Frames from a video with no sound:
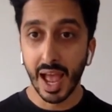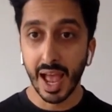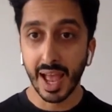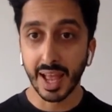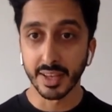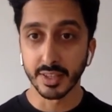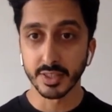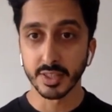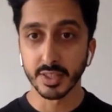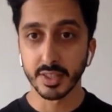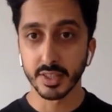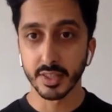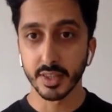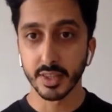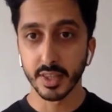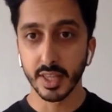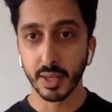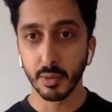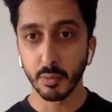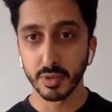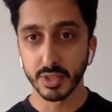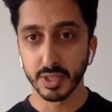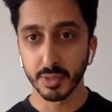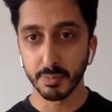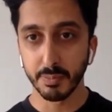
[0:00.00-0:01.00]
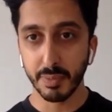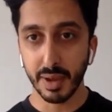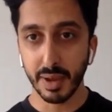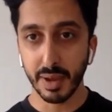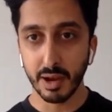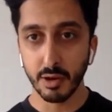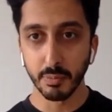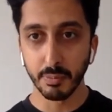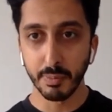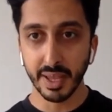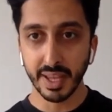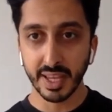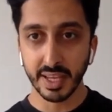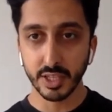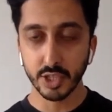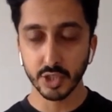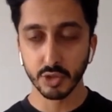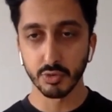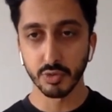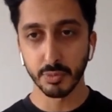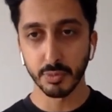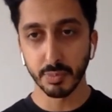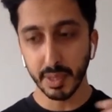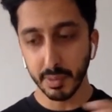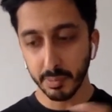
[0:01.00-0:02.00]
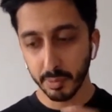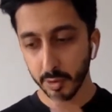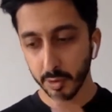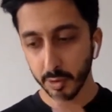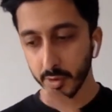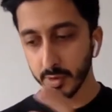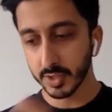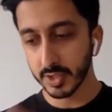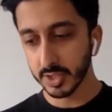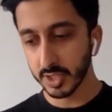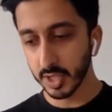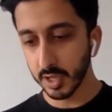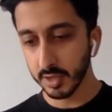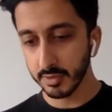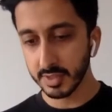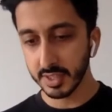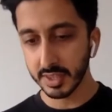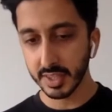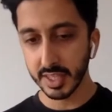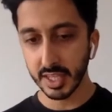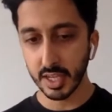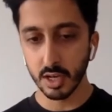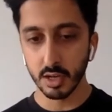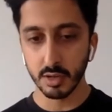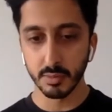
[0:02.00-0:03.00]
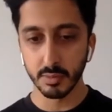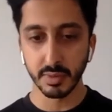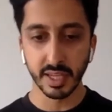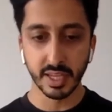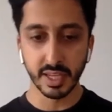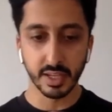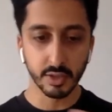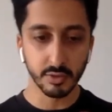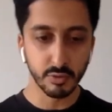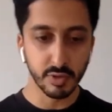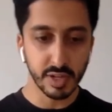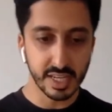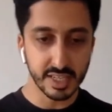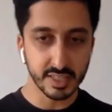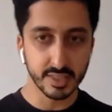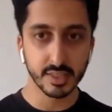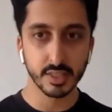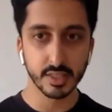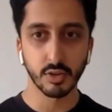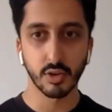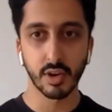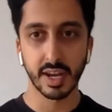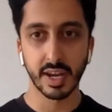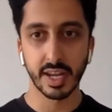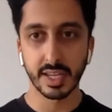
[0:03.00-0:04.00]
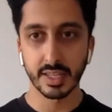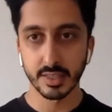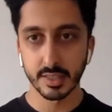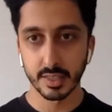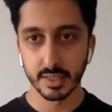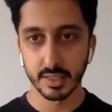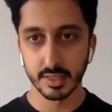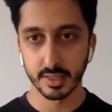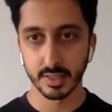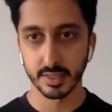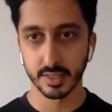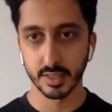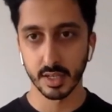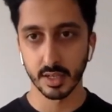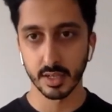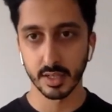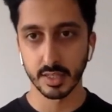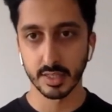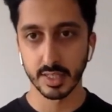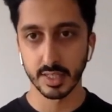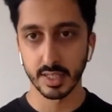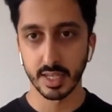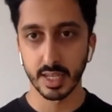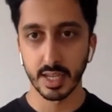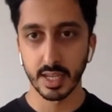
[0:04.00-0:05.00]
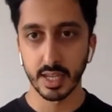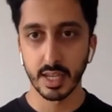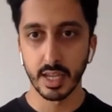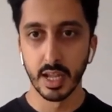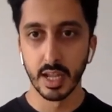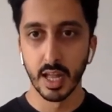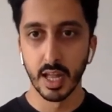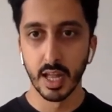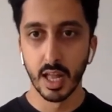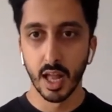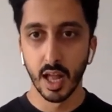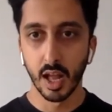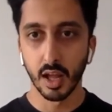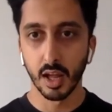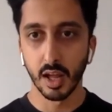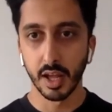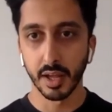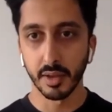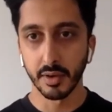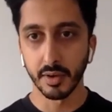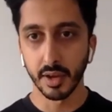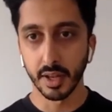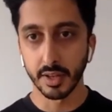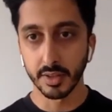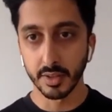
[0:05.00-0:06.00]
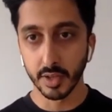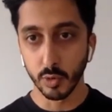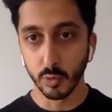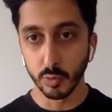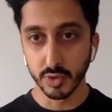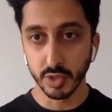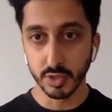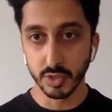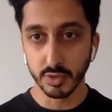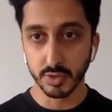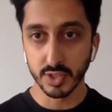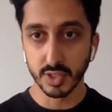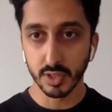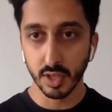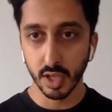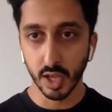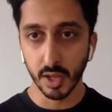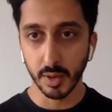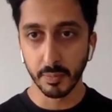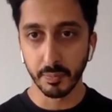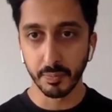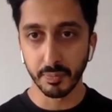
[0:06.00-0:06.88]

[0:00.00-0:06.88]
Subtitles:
And it was about making sure that people who had served in the army could reintegrate into society and also